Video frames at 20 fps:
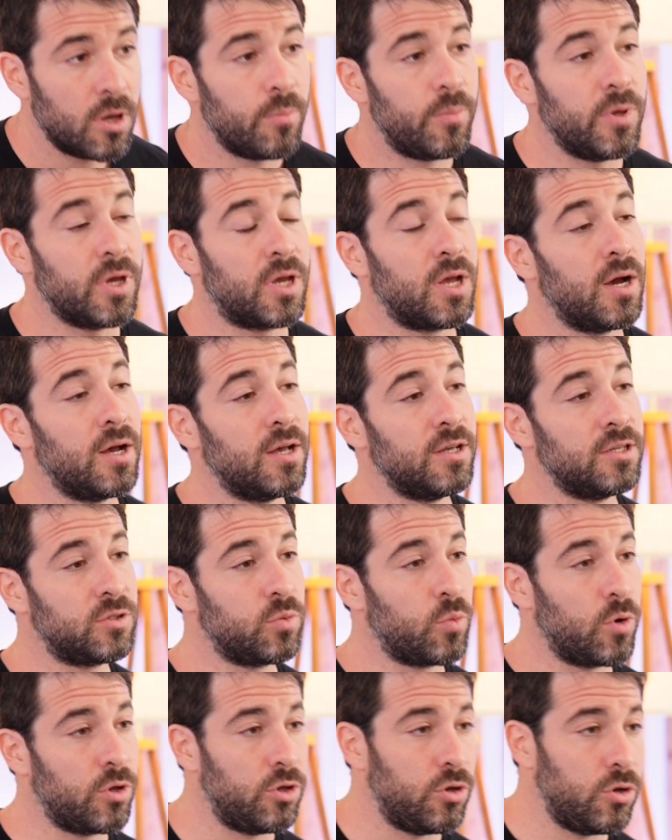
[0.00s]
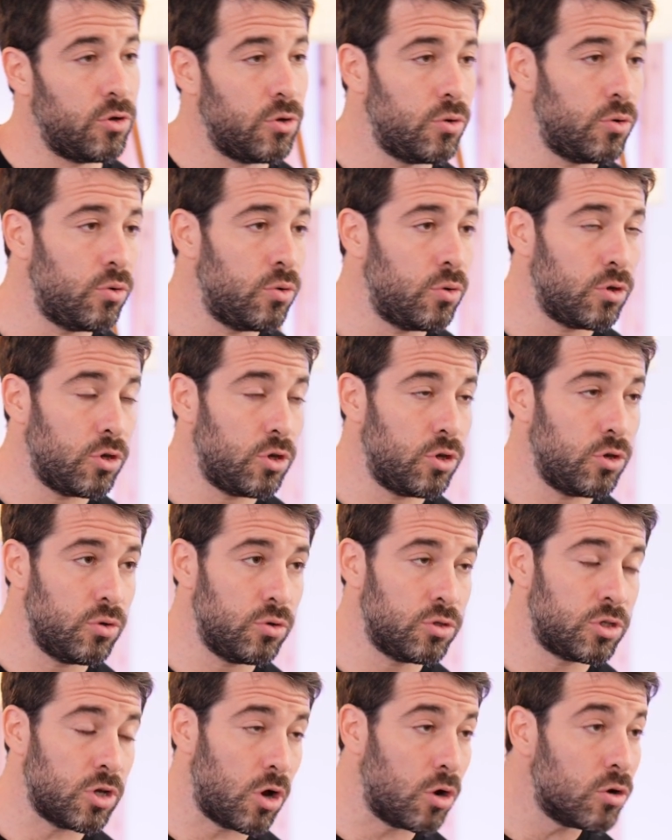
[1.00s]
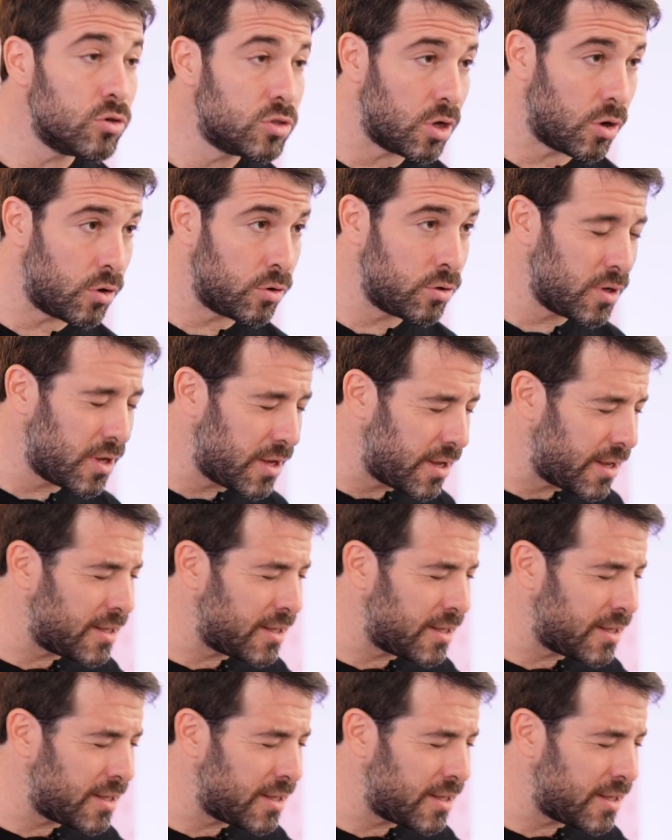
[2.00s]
Because when you use ozone,